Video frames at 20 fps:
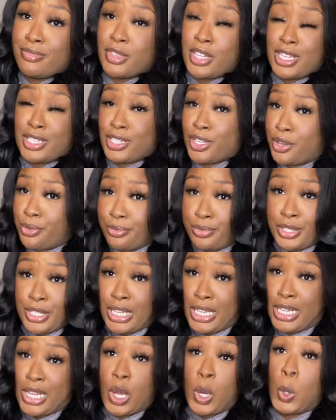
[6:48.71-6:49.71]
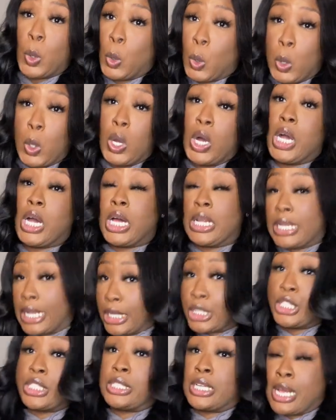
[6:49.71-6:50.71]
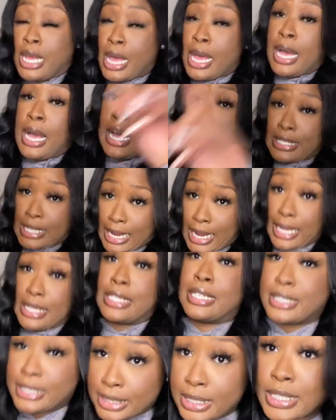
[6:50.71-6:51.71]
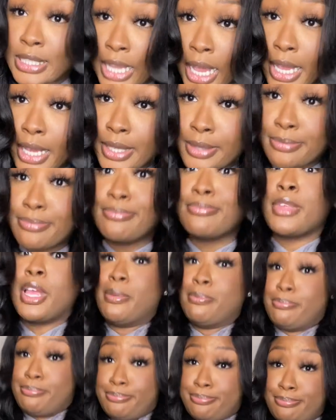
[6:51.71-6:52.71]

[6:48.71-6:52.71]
this cozy haul collection because I got things to say. Yep.